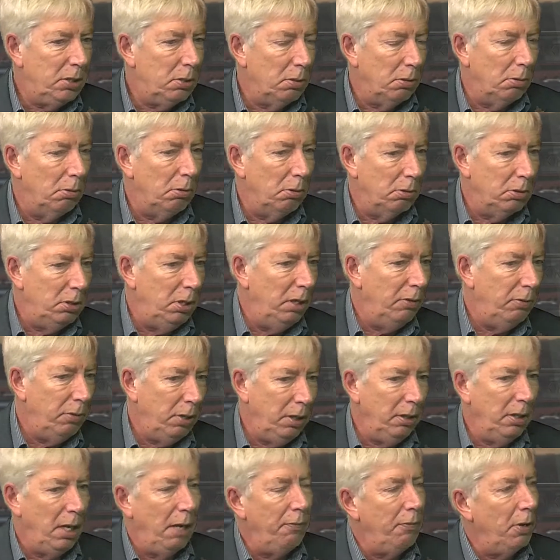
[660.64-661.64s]
or do you
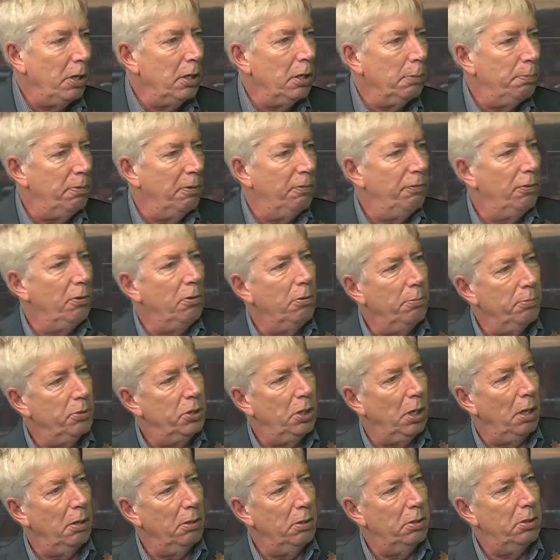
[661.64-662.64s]
think they've
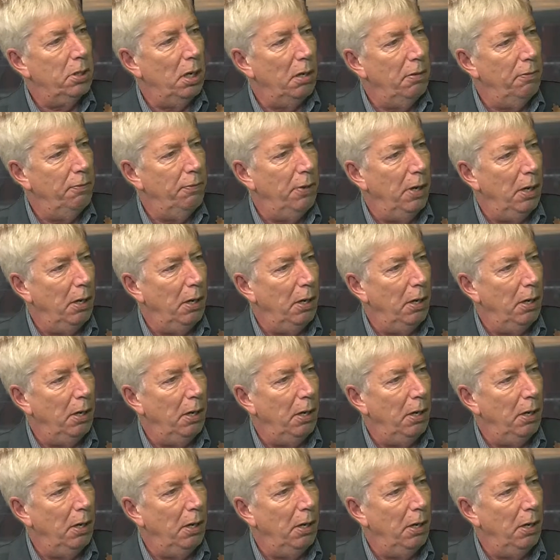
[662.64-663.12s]
underperformed so far?